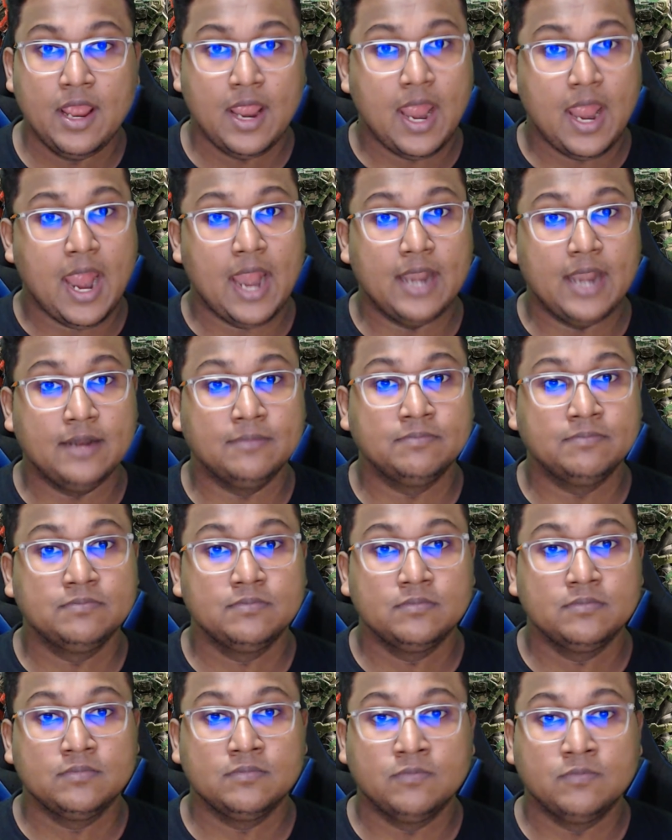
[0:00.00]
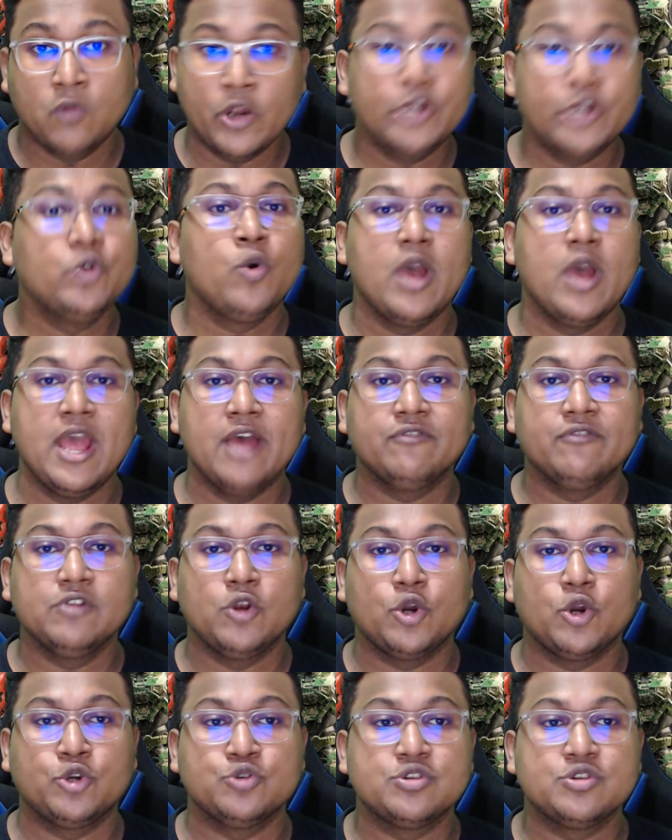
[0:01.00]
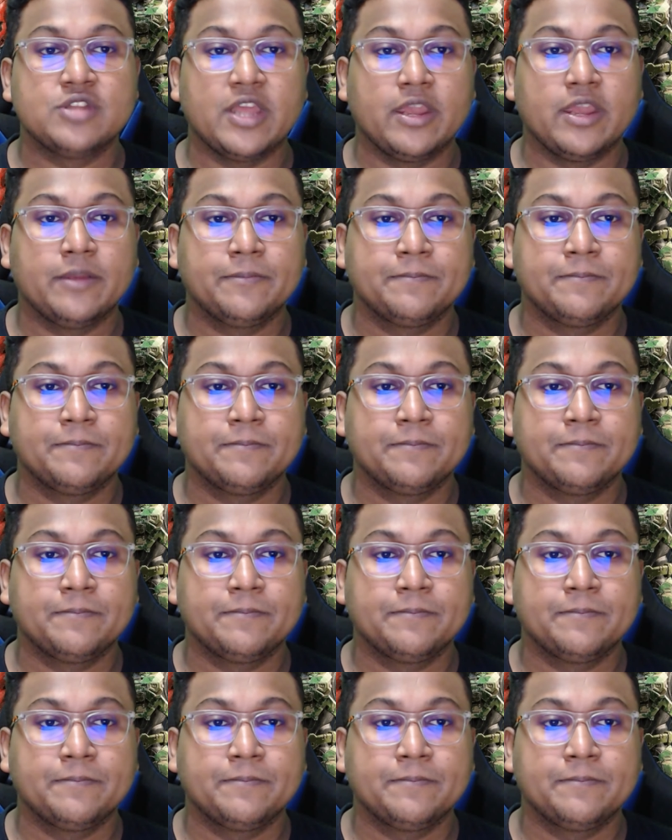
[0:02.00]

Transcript: And boy, do I have a lot to say.